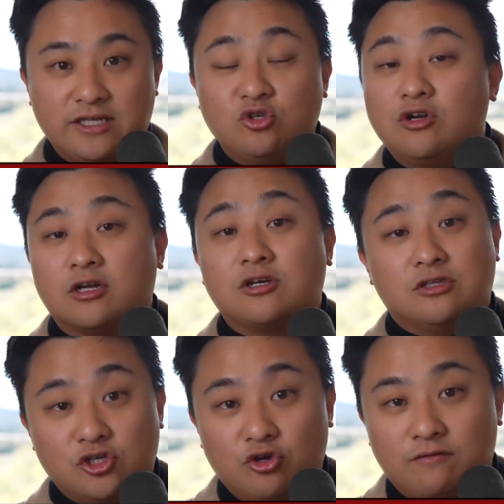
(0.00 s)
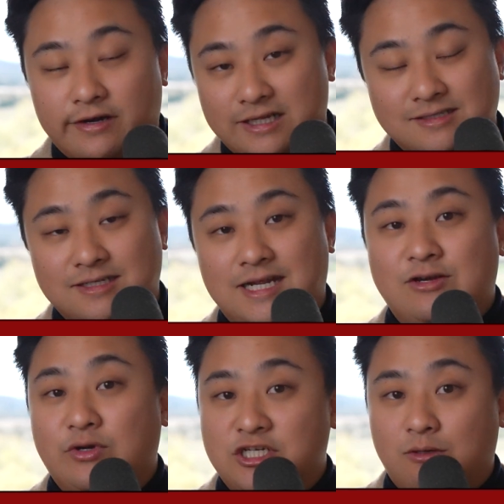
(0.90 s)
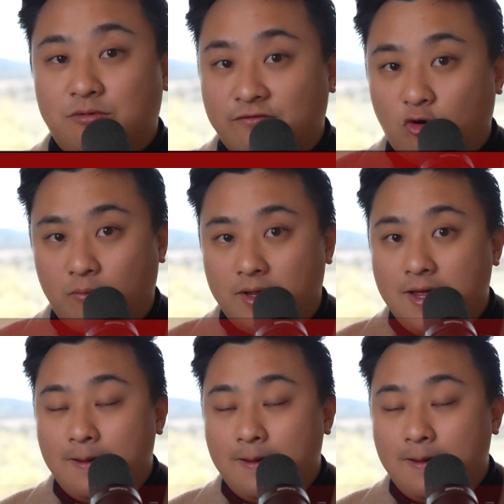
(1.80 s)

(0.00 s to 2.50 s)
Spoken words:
I do not condone violence in any way, shape, or form.